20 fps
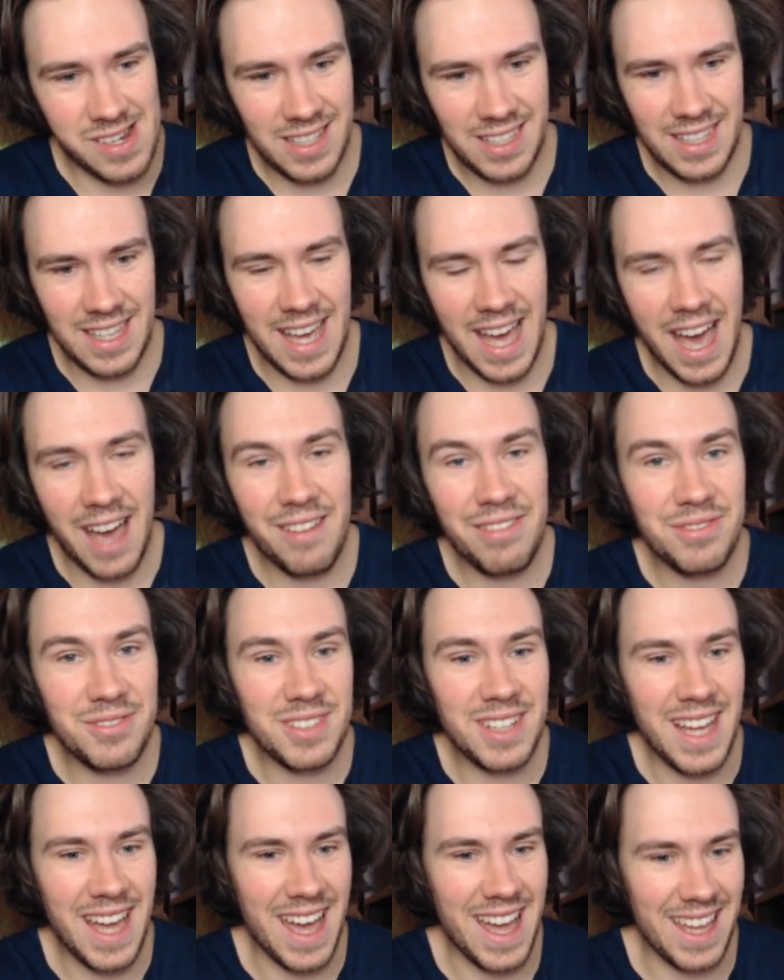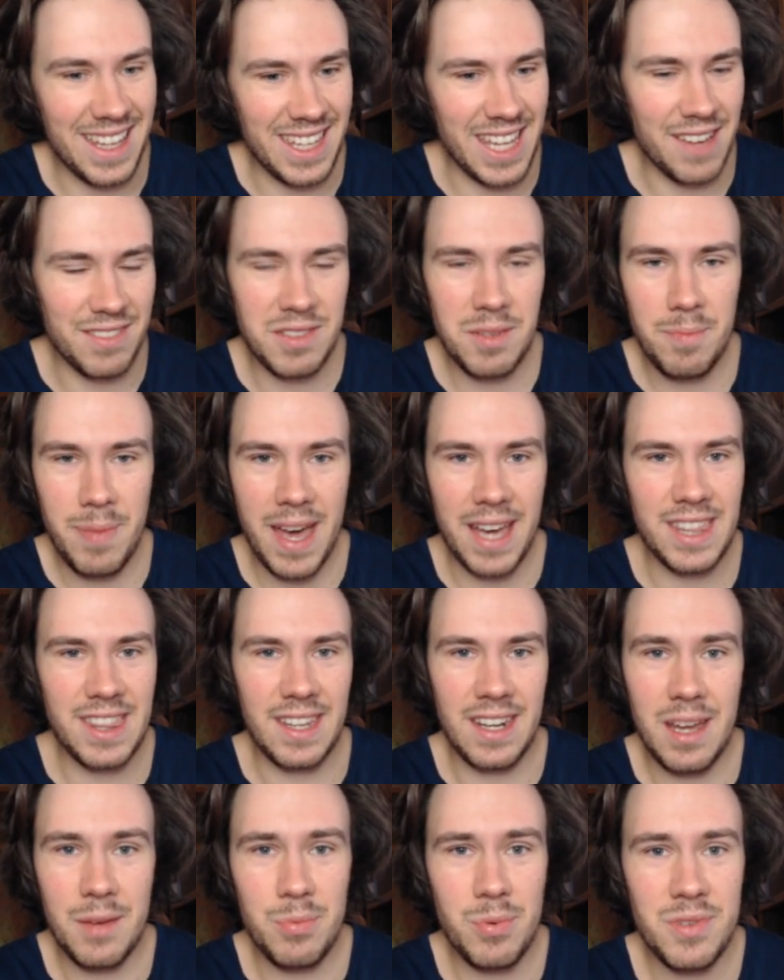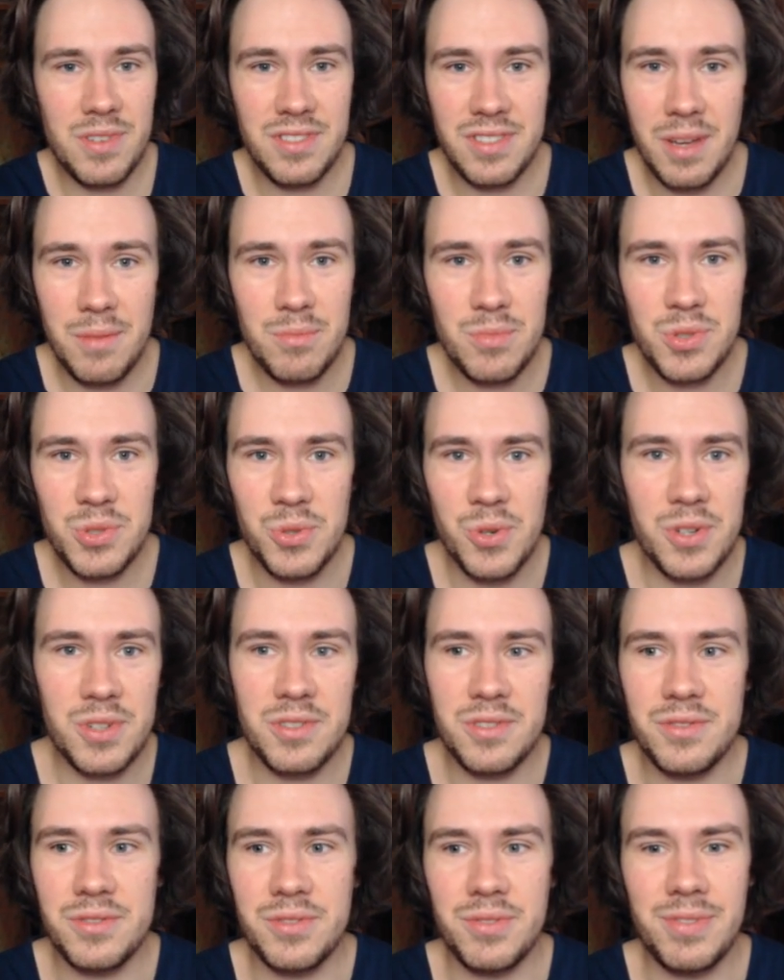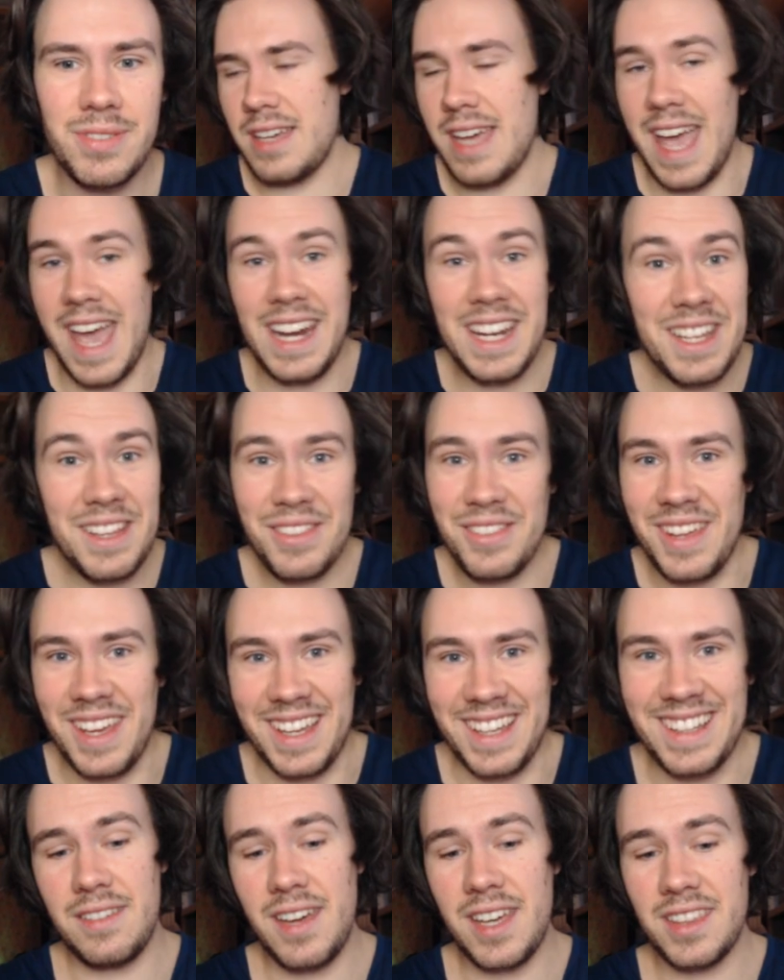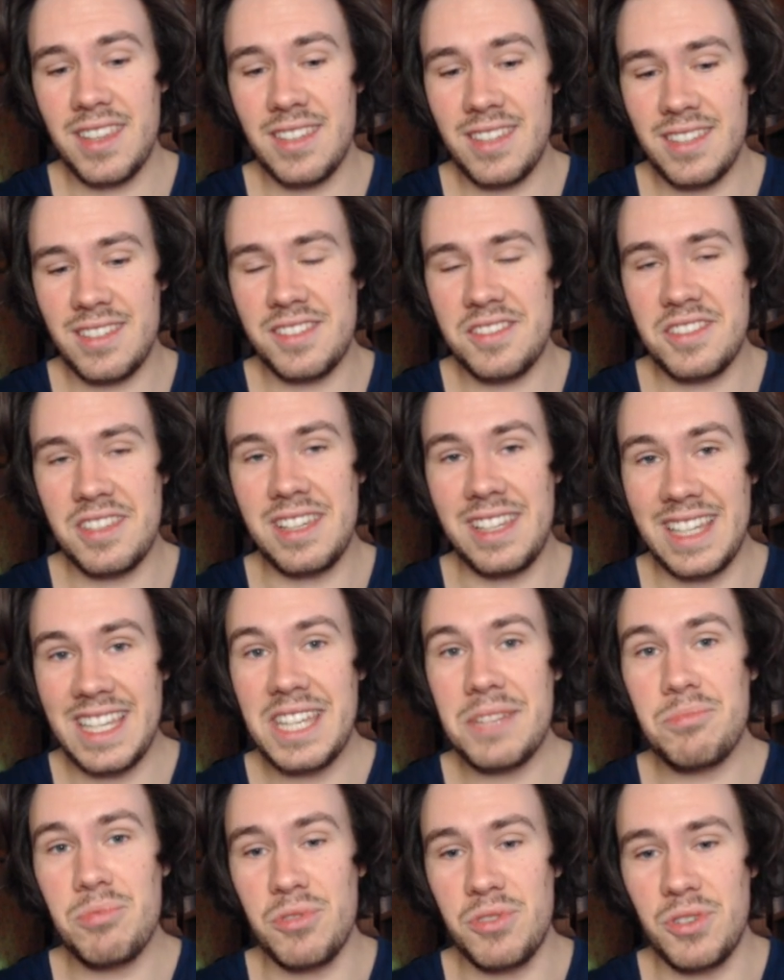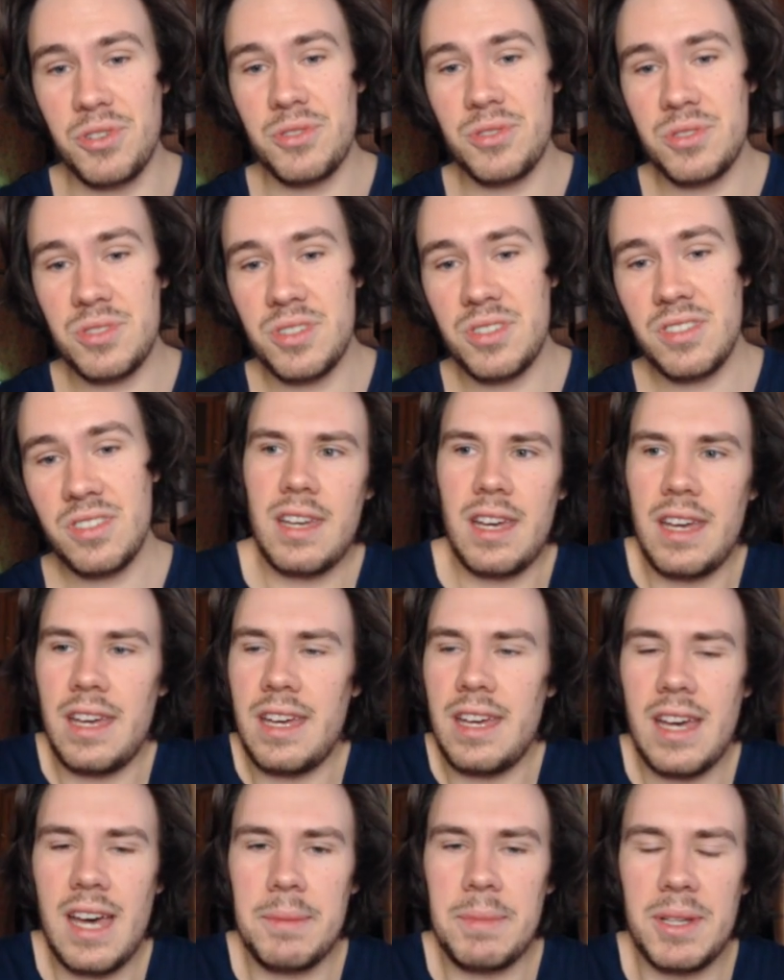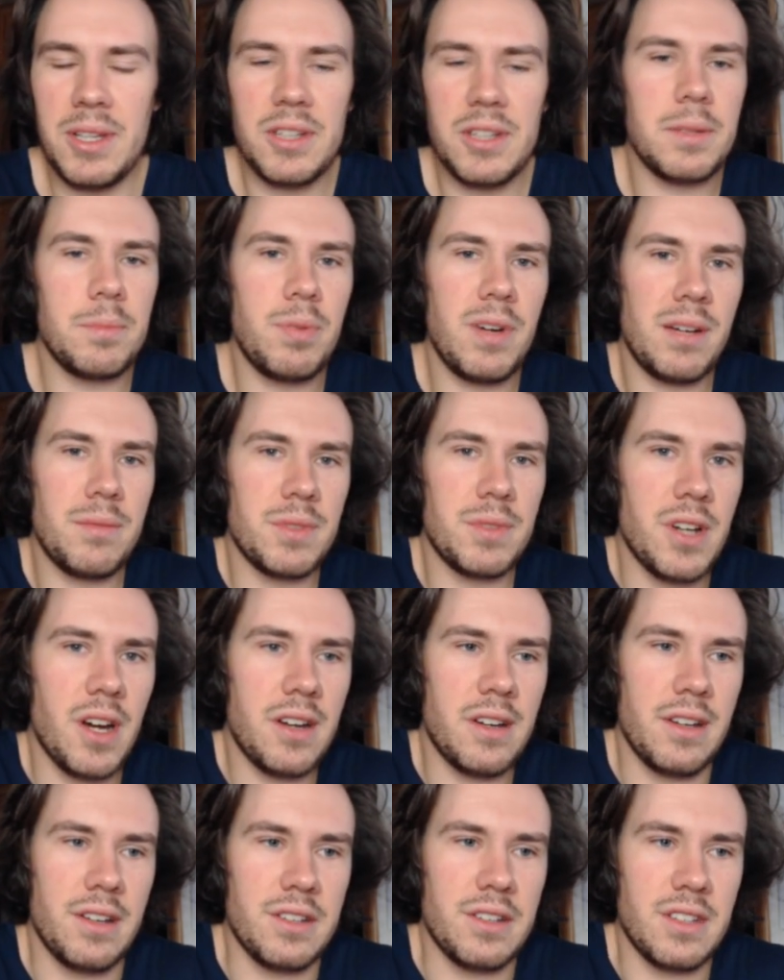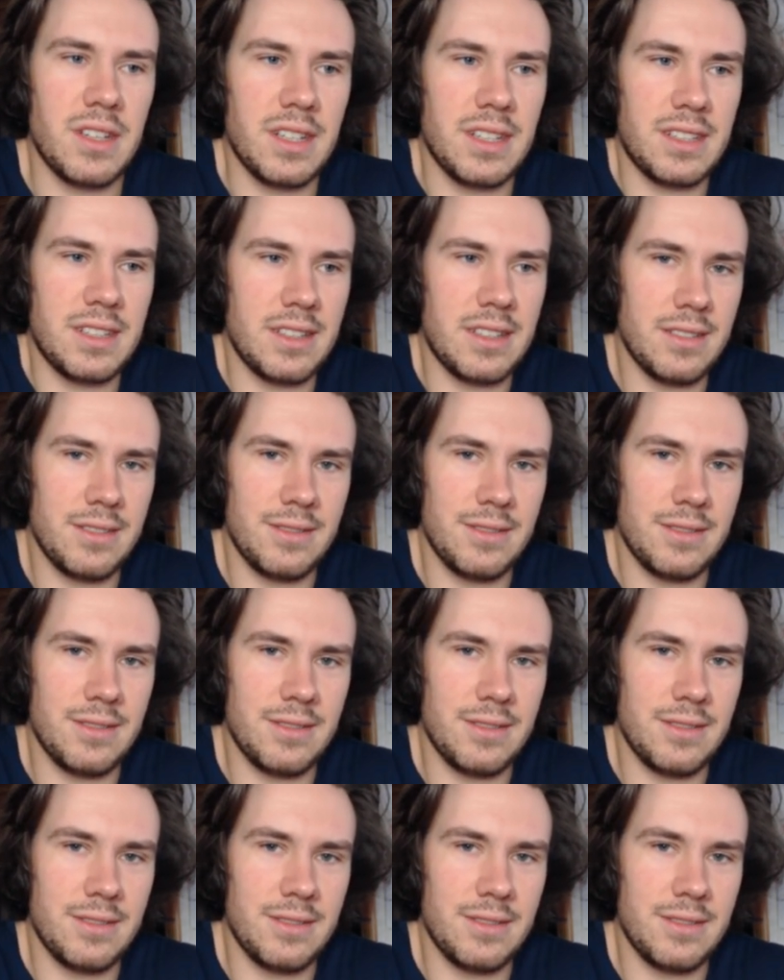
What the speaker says: you have to back that up with some sort of anything. The fact that this is the lead producer, I mean, look at Primal Carnage, like,